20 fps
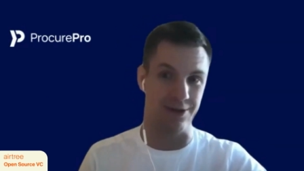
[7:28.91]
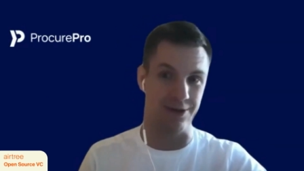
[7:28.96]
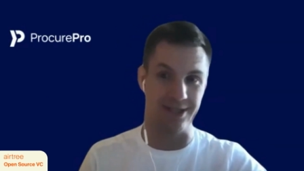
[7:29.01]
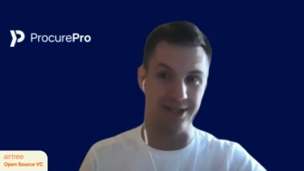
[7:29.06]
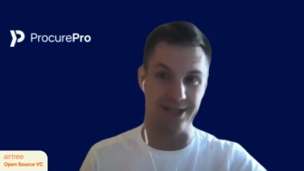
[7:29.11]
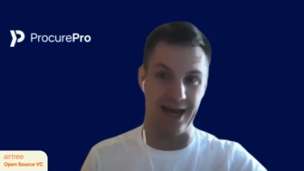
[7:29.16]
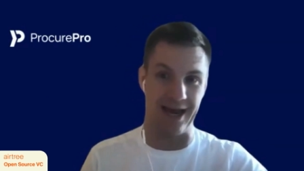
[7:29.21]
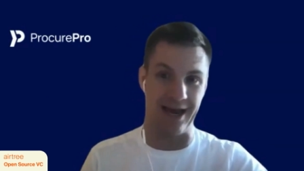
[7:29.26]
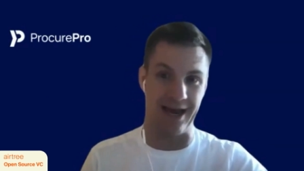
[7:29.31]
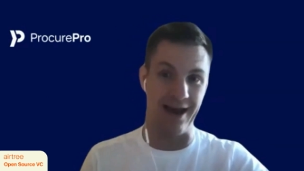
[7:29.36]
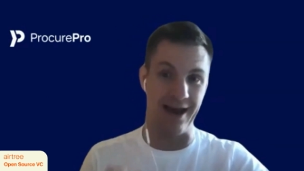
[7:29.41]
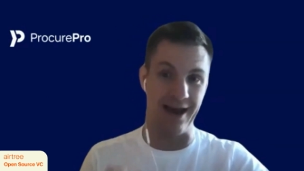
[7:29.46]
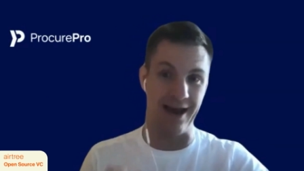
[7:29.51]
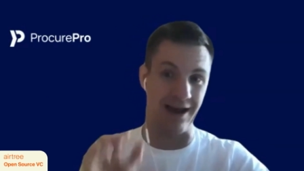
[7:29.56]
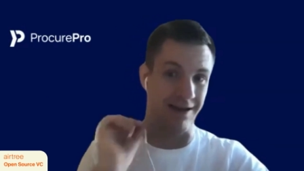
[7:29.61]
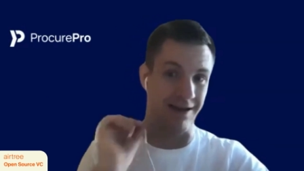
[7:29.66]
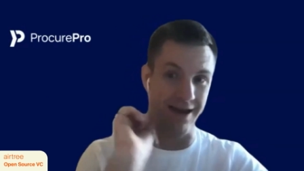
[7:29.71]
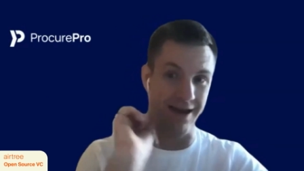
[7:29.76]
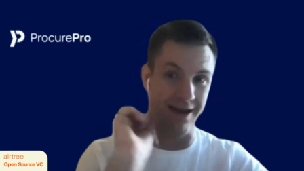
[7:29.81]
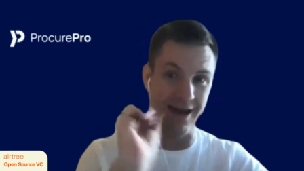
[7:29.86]
So we say, hey,
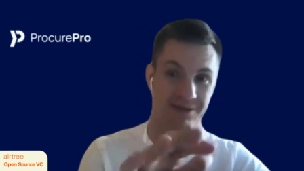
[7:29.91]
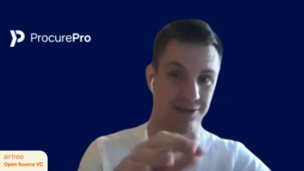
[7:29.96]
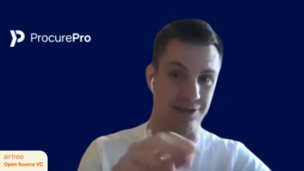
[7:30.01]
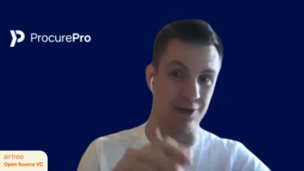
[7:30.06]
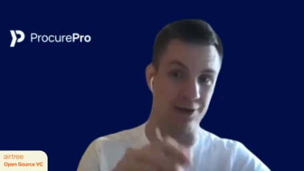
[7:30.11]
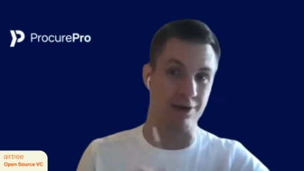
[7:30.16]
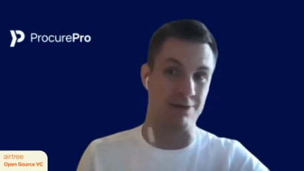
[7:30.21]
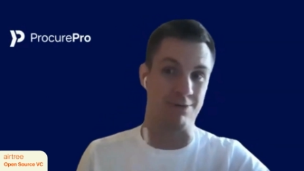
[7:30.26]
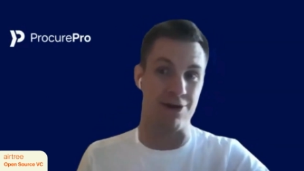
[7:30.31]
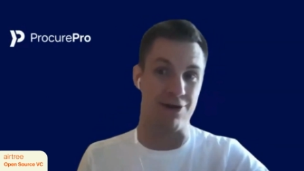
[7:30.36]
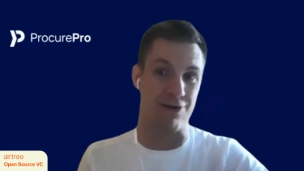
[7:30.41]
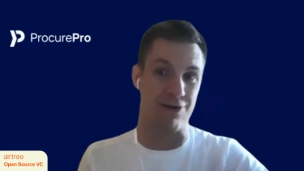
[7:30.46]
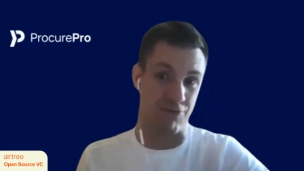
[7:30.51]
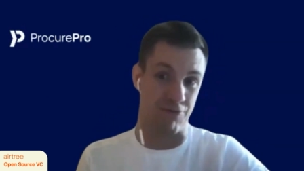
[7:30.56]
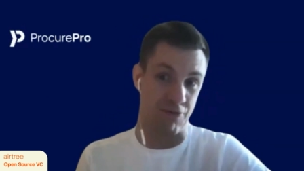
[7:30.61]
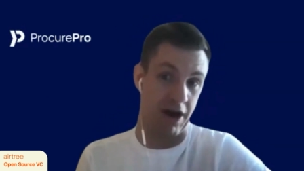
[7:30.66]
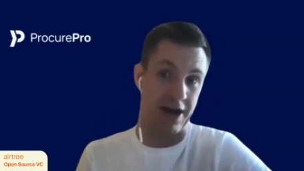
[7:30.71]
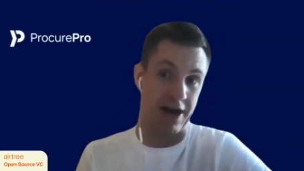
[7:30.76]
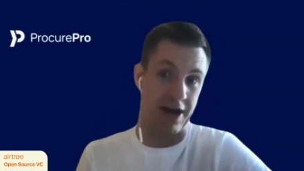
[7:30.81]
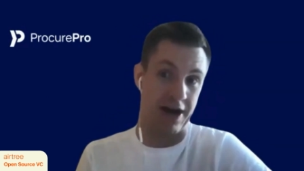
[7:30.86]
have this document,
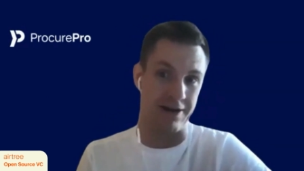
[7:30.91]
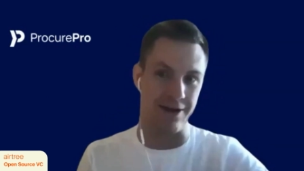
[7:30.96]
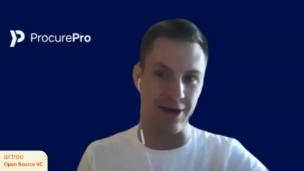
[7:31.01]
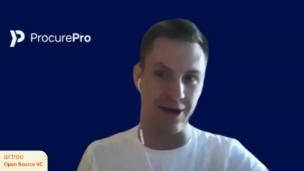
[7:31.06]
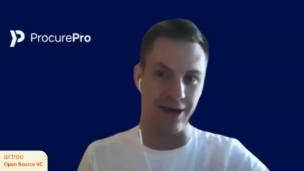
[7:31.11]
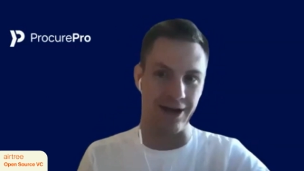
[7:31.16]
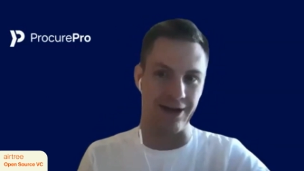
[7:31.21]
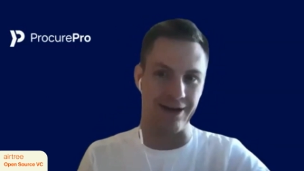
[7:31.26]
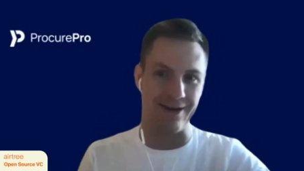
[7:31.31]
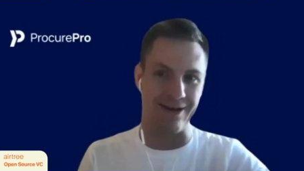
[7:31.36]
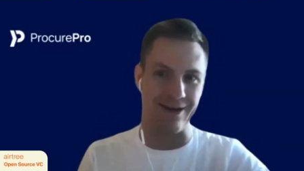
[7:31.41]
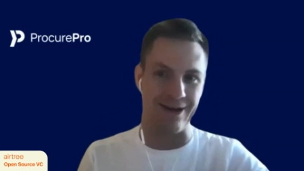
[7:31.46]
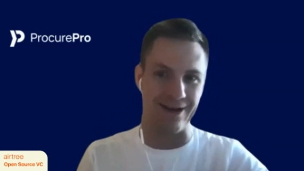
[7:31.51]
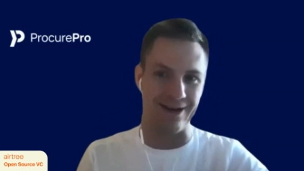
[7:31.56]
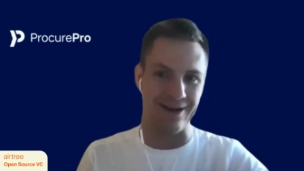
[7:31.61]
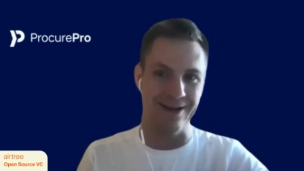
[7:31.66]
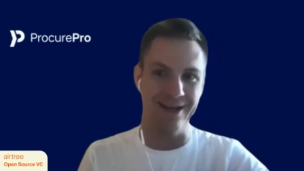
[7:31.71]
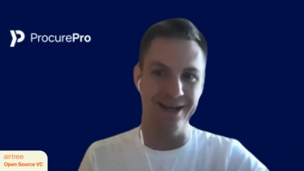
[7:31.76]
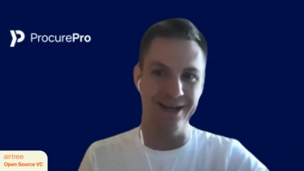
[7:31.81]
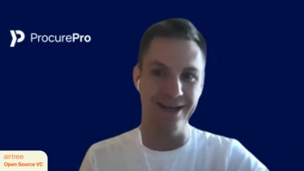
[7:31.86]
read it. You can you
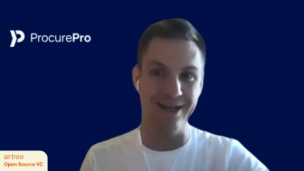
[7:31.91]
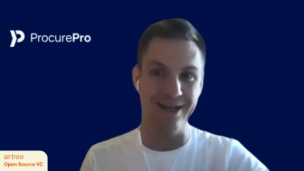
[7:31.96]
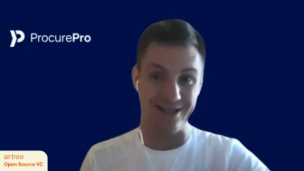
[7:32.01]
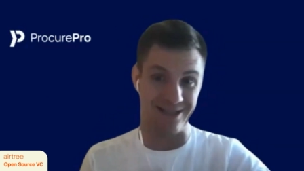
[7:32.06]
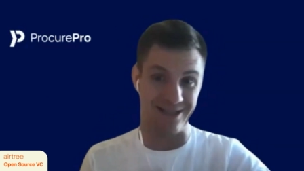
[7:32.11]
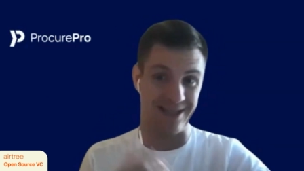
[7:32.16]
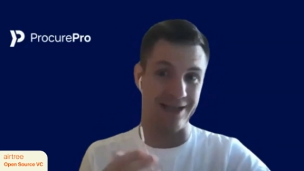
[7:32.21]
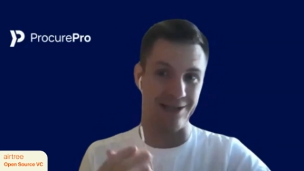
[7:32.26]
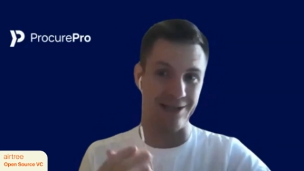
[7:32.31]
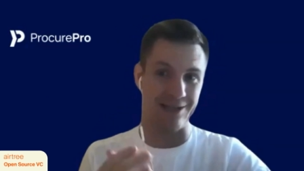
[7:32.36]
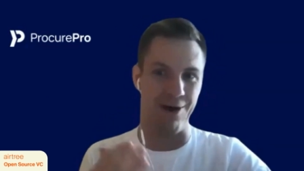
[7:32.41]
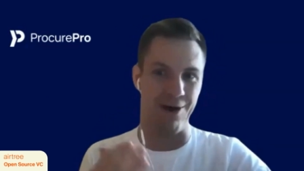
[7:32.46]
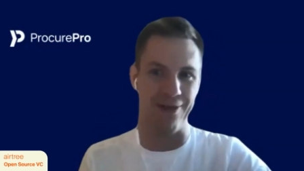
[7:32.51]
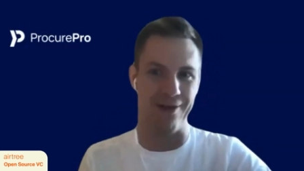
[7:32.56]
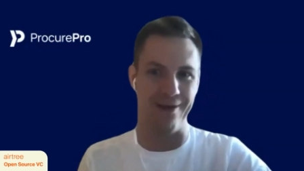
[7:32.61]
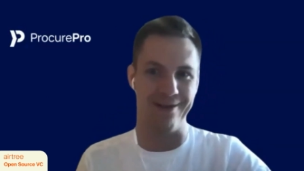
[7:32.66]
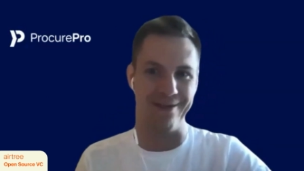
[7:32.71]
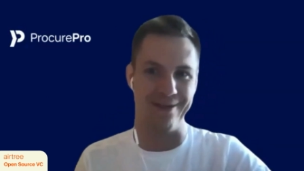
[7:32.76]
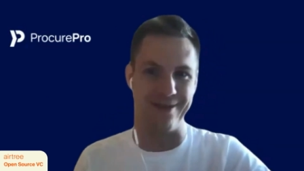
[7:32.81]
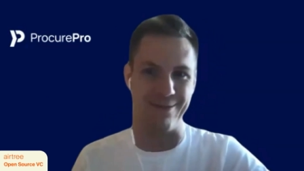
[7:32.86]
can see as well
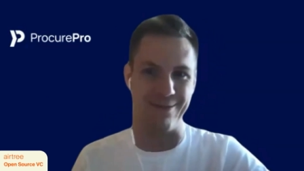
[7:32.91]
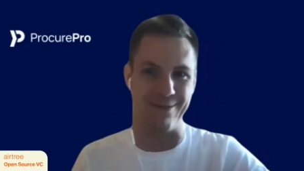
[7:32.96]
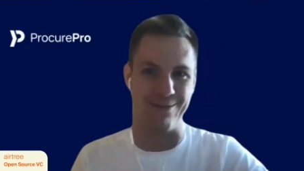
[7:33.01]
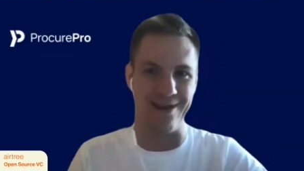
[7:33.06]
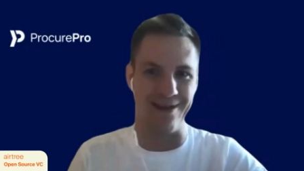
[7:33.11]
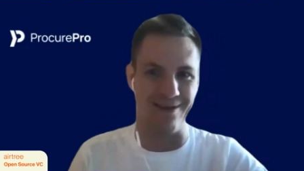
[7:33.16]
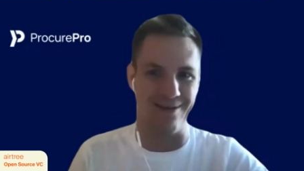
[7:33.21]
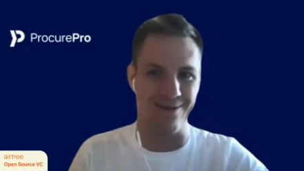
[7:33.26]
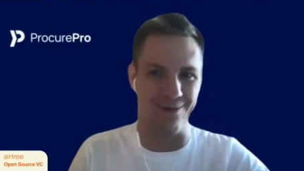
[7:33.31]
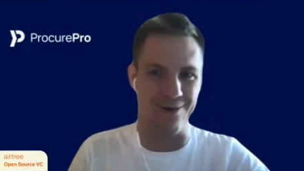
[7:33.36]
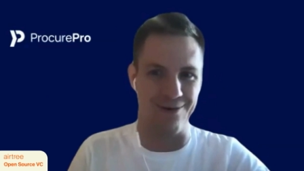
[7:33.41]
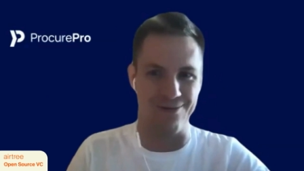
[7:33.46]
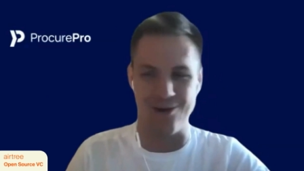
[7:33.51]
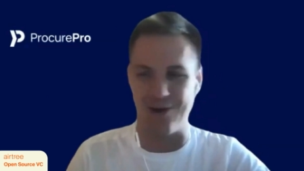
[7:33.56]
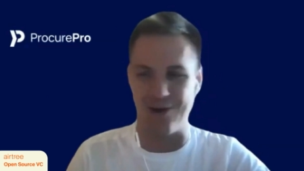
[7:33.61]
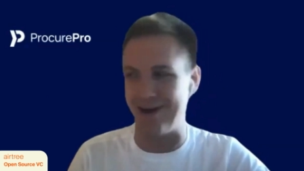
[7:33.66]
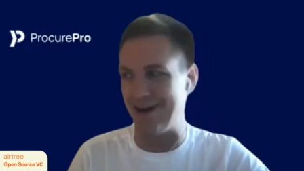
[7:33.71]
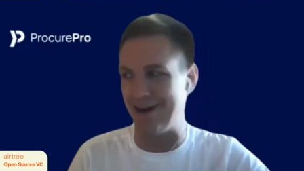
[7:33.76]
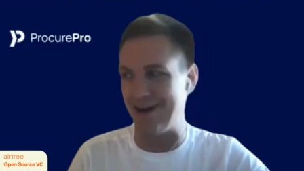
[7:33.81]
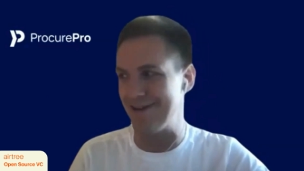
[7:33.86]
that that we we've
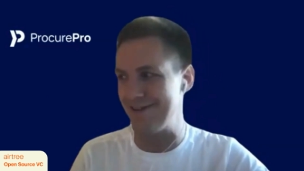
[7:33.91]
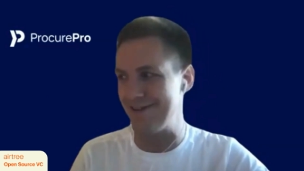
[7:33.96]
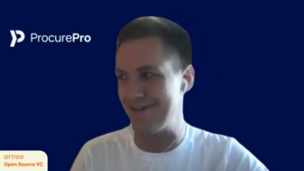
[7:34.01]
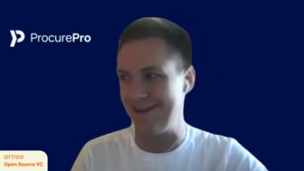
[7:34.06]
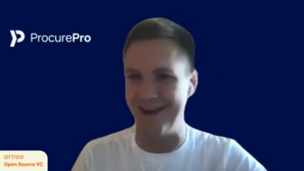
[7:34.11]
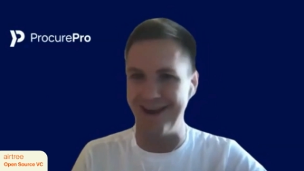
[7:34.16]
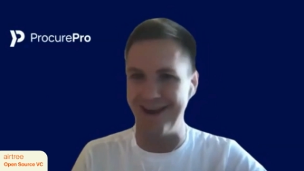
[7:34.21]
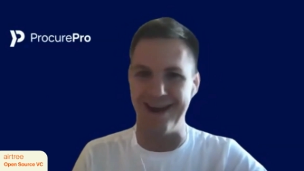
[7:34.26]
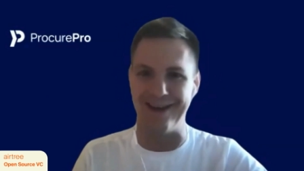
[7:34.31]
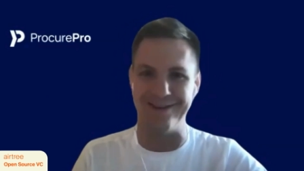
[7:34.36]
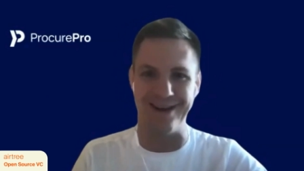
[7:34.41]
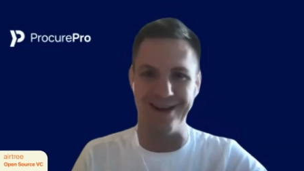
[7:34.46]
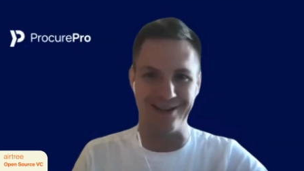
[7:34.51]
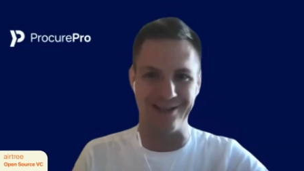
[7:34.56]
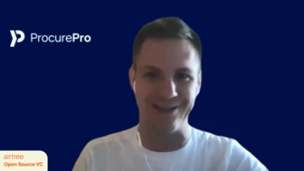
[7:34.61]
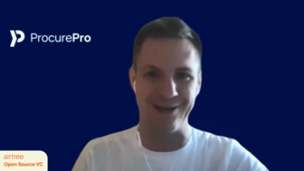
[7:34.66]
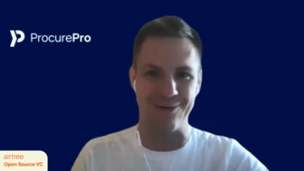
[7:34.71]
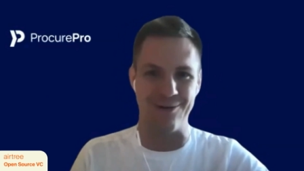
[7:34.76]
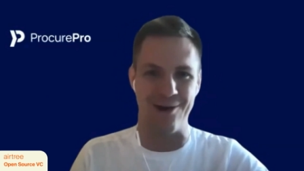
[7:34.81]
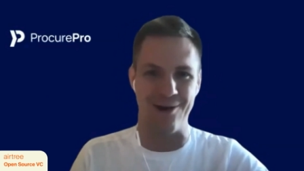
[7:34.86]
got our our
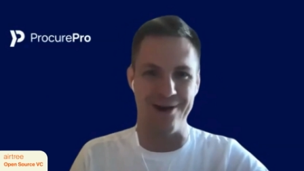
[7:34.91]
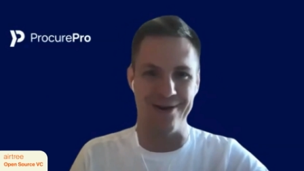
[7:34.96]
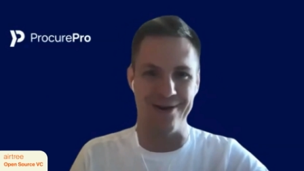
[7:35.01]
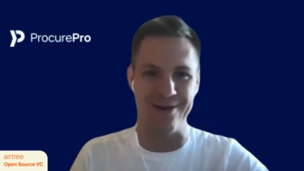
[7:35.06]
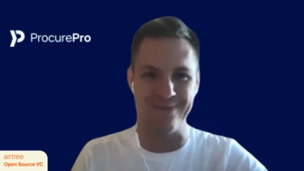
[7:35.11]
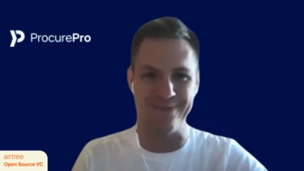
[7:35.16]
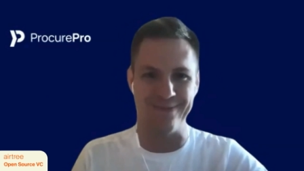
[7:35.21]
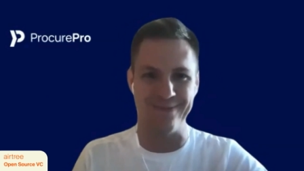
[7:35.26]
ducks in a row.